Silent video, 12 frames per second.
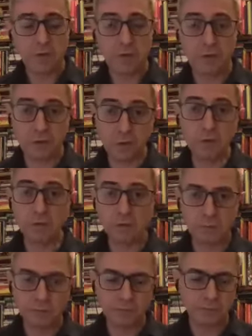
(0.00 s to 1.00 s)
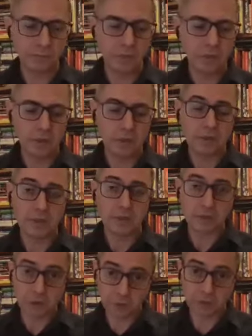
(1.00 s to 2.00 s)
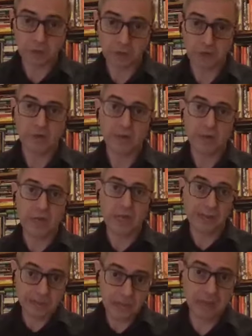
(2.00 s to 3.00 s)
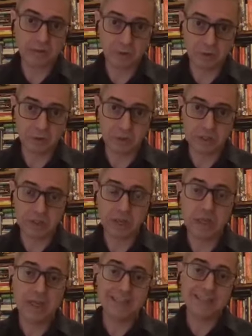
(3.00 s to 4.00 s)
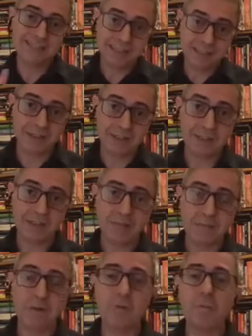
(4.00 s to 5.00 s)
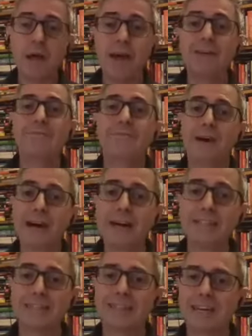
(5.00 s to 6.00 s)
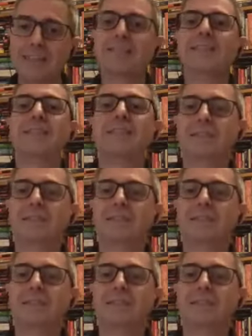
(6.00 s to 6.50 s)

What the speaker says: through software and networks, starting from a validated